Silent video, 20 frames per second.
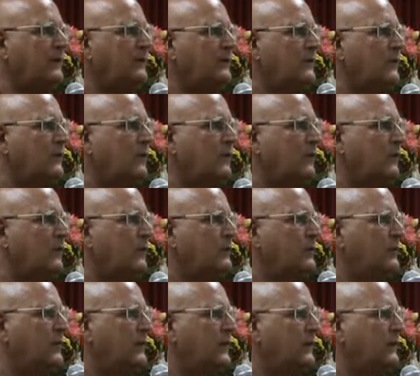listening
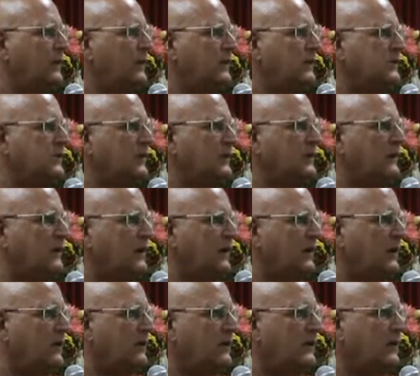to the Buddha's teachings
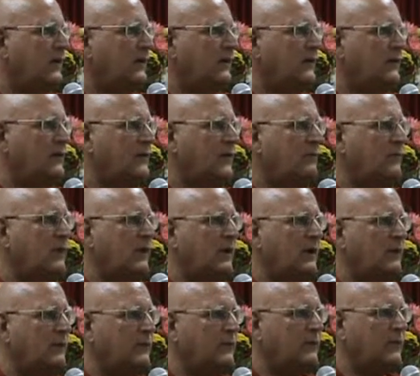is that
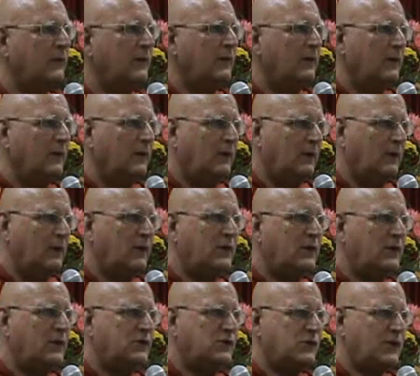sometimes
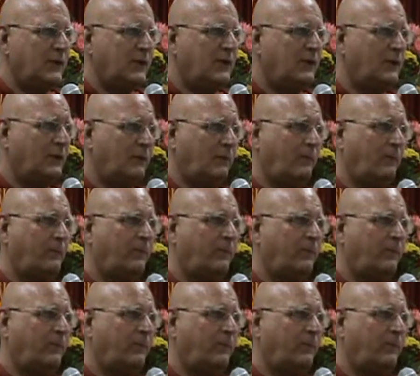the teaching,